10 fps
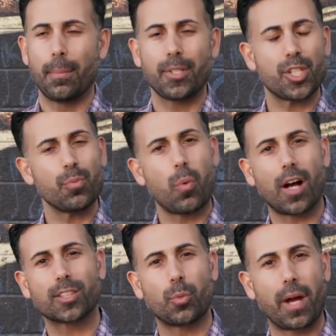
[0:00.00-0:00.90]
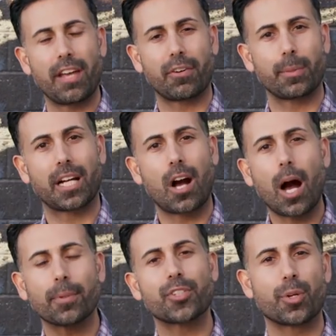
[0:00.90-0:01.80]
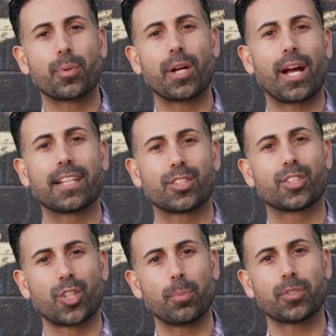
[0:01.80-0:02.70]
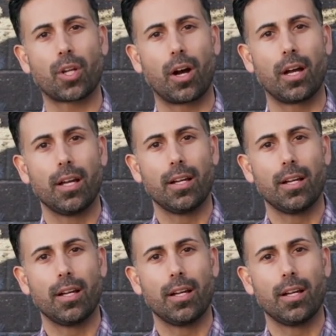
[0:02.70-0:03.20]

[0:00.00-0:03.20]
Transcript: She walked away from an accomplished career as a soap star